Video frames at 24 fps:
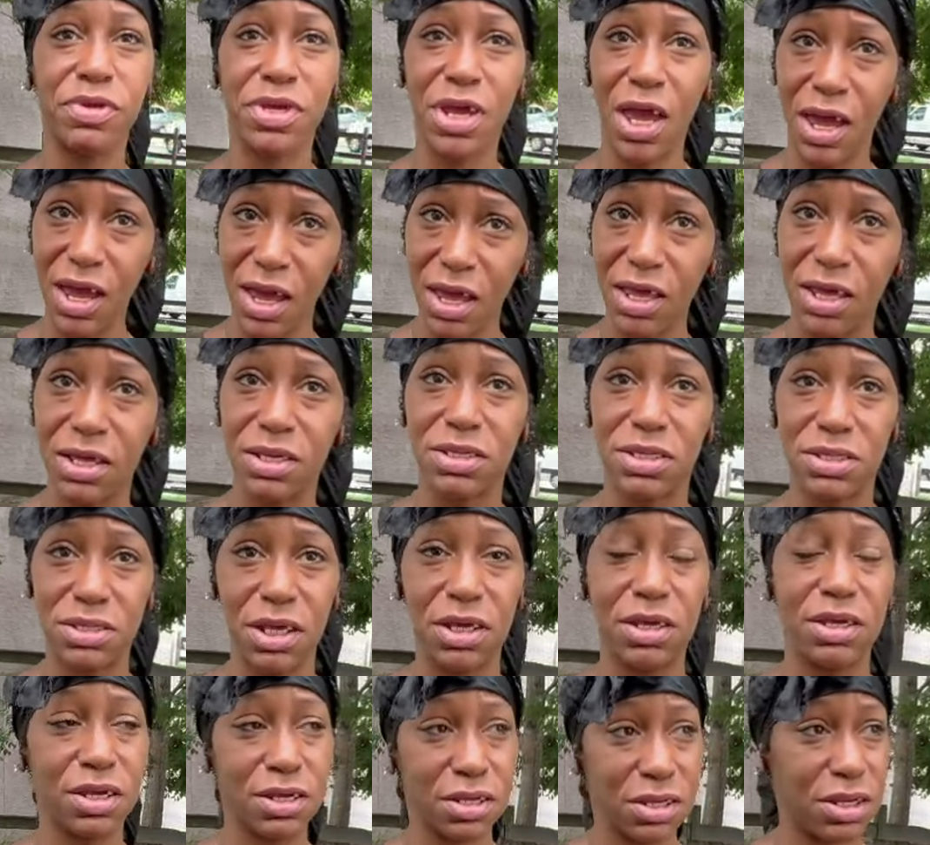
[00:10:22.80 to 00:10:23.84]
Yes.
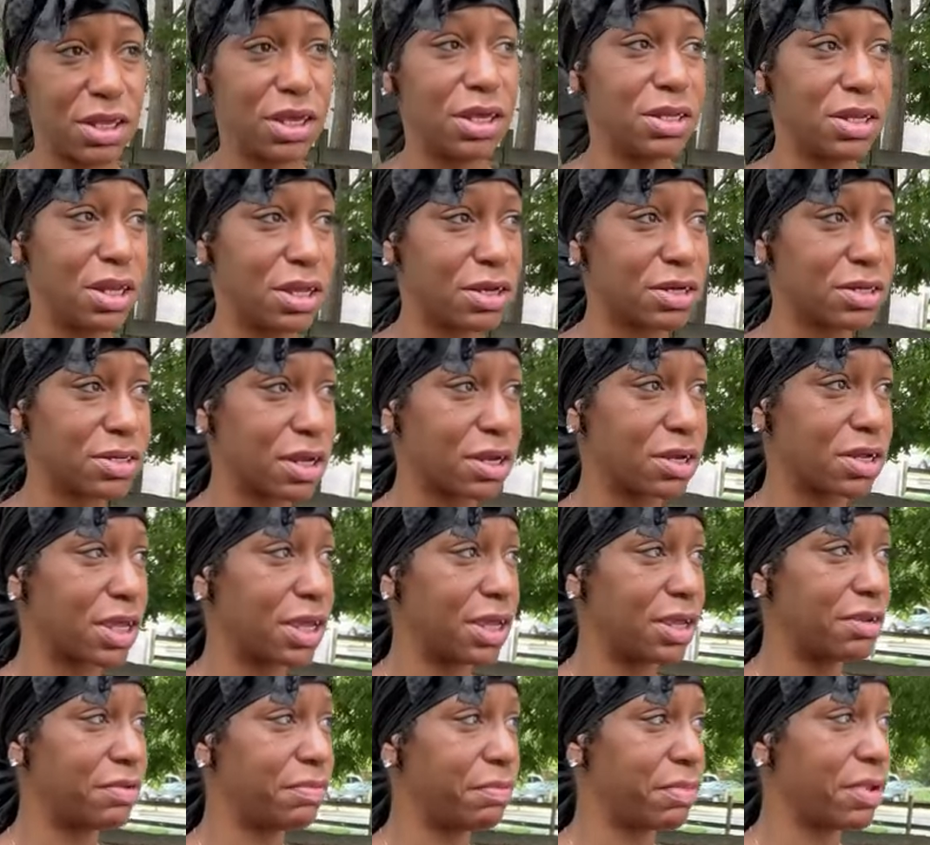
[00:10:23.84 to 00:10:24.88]
And they're
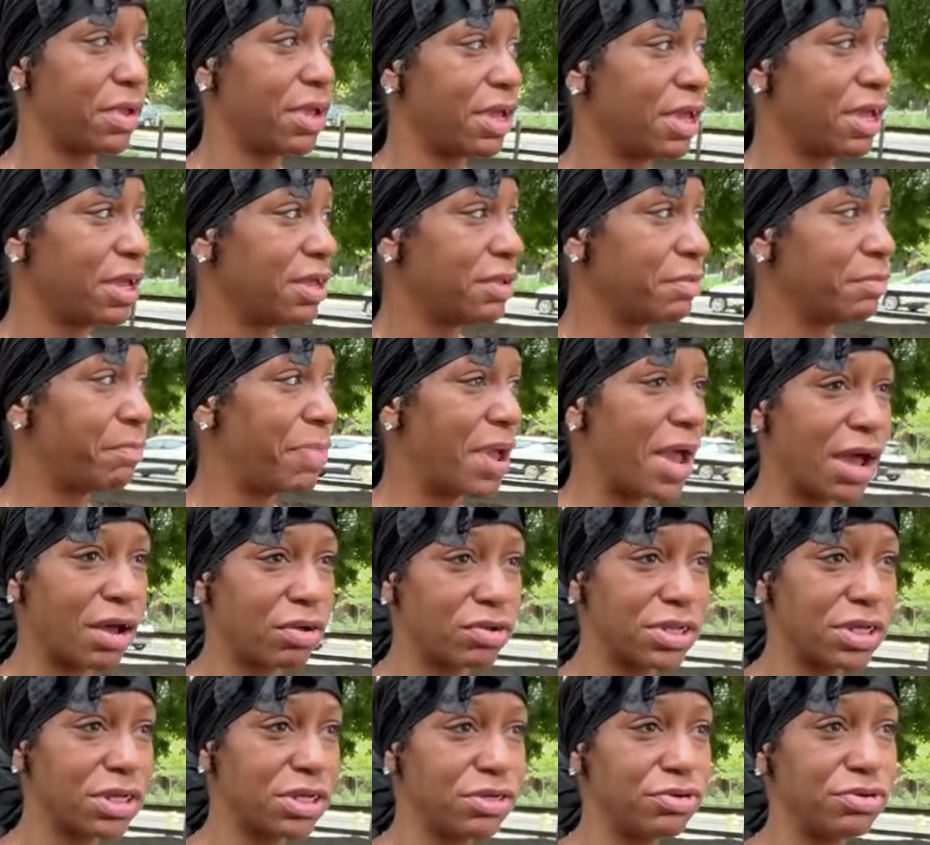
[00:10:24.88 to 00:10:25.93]
getting
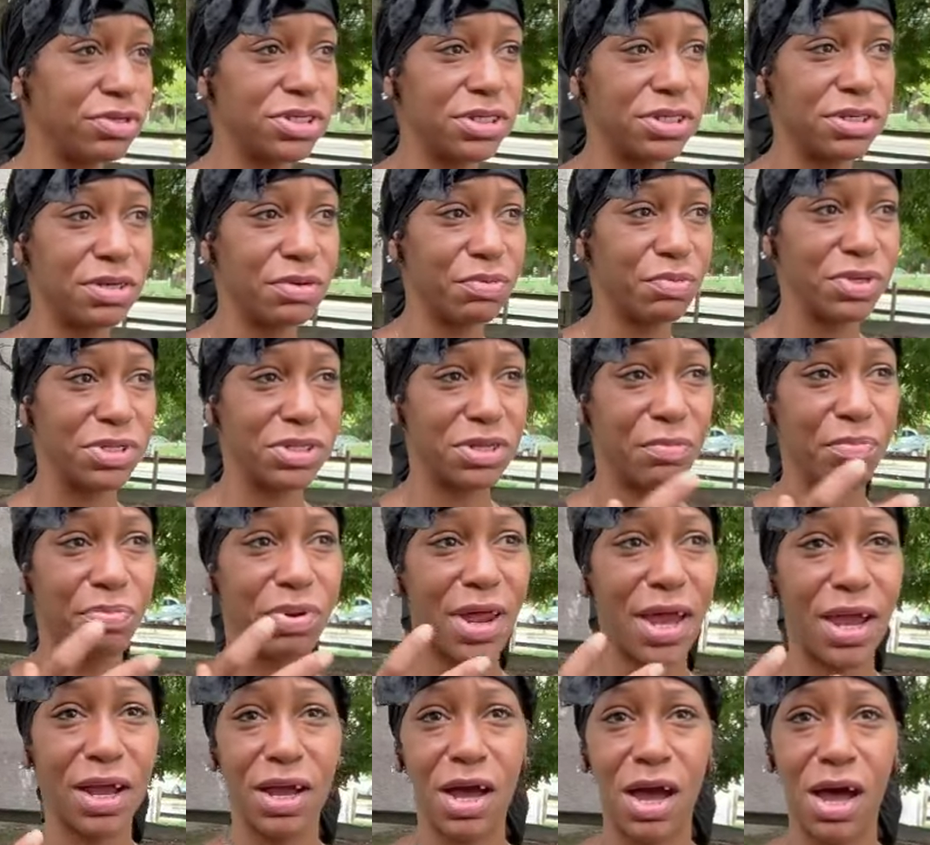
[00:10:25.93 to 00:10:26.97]
bounded. You see them with the
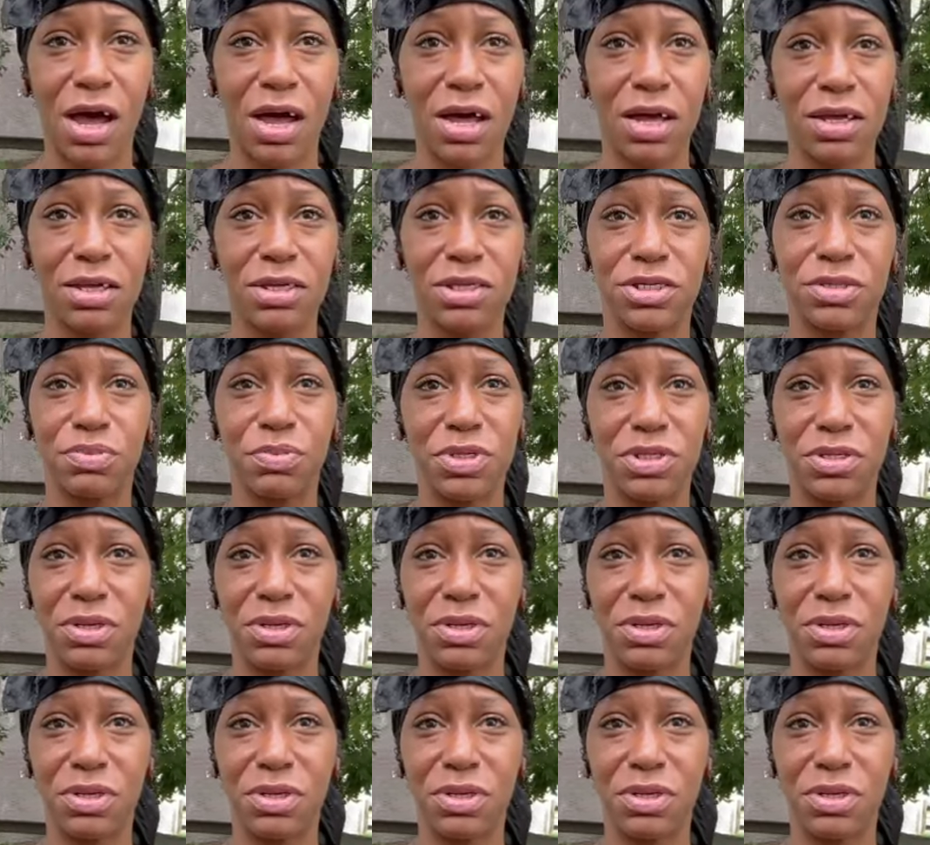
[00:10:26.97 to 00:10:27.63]
black eyes,